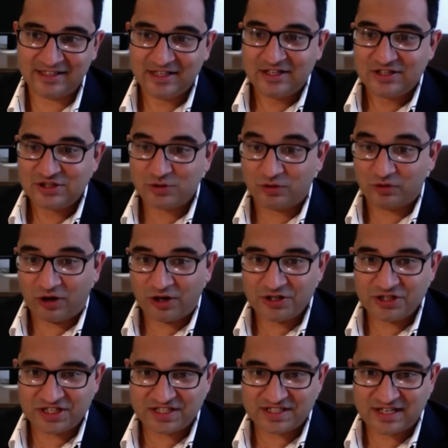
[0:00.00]
to a large
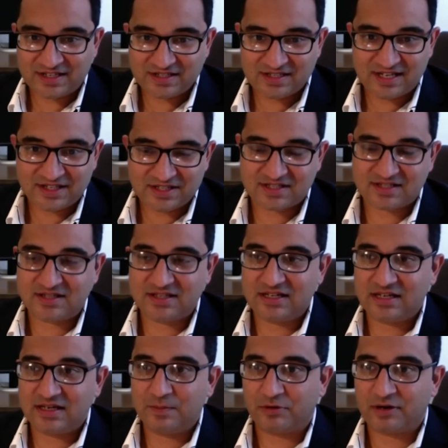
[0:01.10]
extent, sets
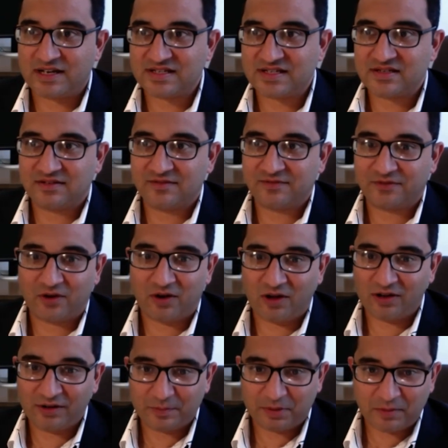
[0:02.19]
the precedent for all
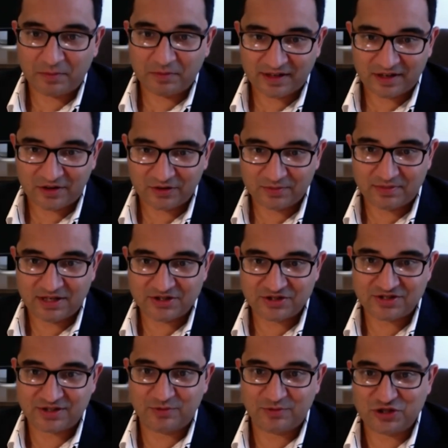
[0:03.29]
of the public health measures
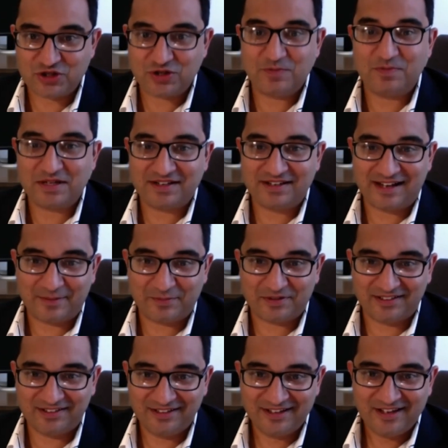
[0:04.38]
that we should be
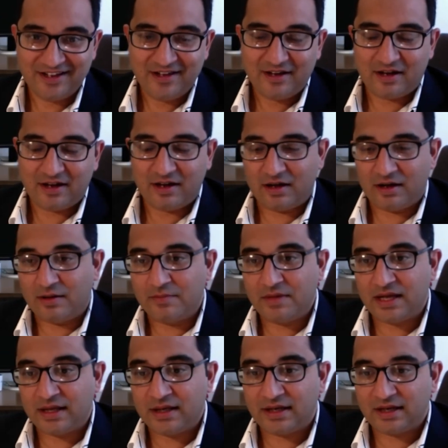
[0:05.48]
adopting. And
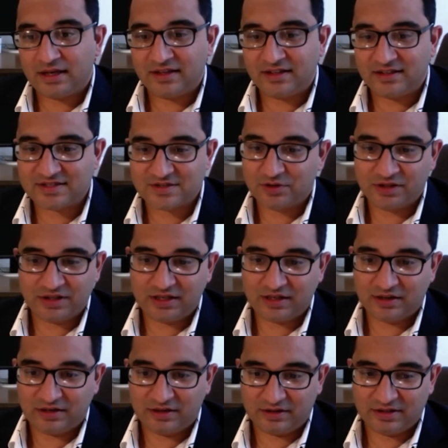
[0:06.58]
I think it's really
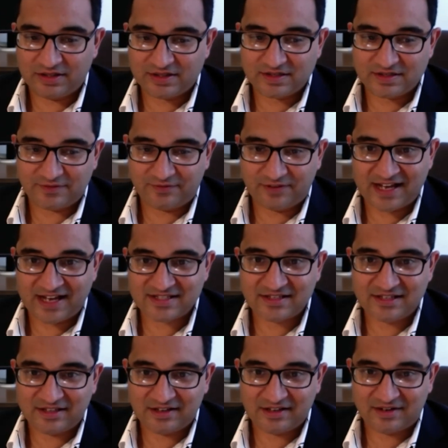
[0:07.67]
it's a
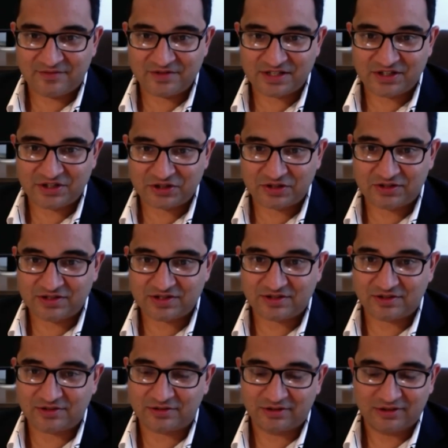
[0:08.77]
fascinating conversation.
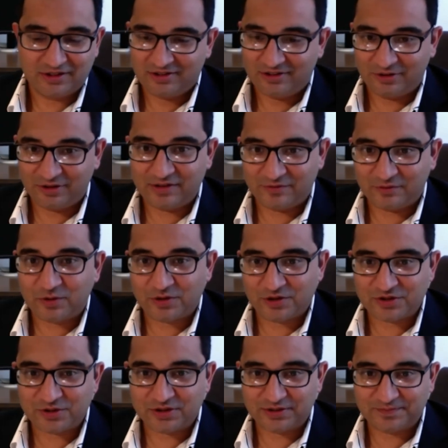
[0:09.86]
So looking forward to it.